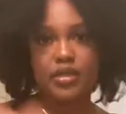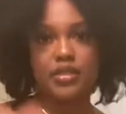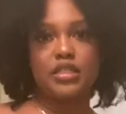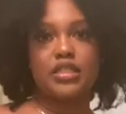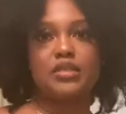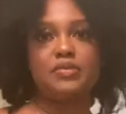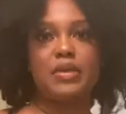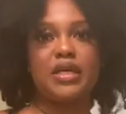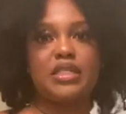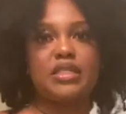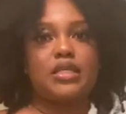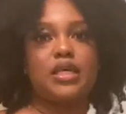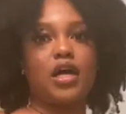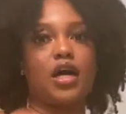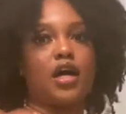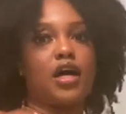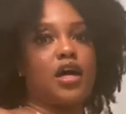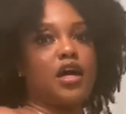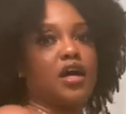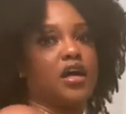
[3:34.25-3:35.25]
Just my
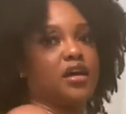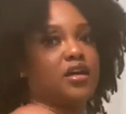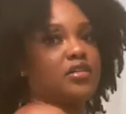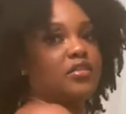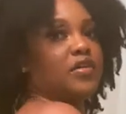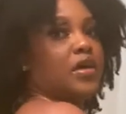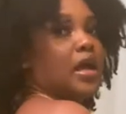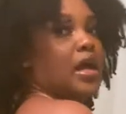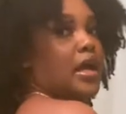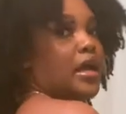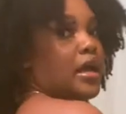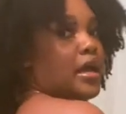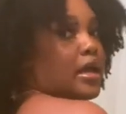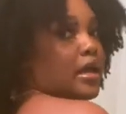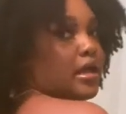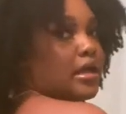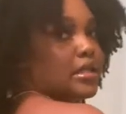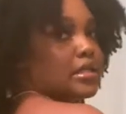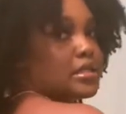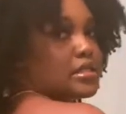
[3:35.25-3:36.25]
scarf
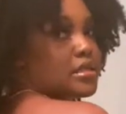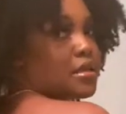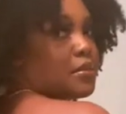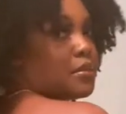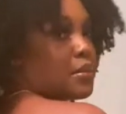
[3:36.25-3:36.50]
and some